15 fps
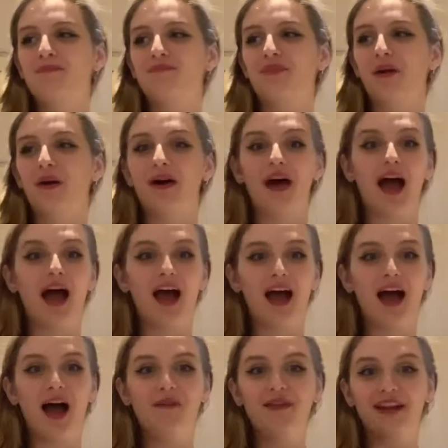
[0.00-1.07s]
but
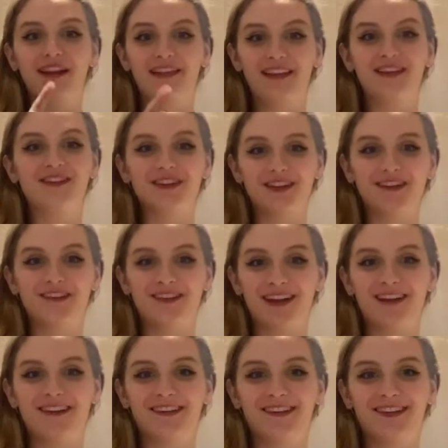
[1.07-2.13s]
I mean, it literally just
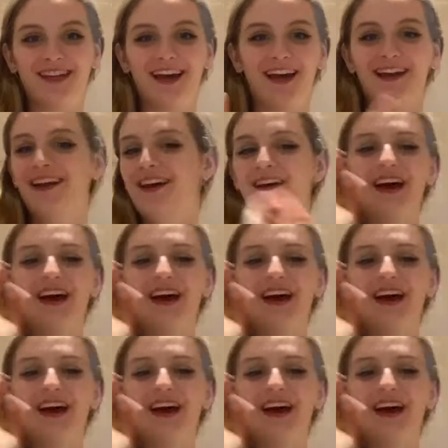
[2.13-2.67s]
changes then.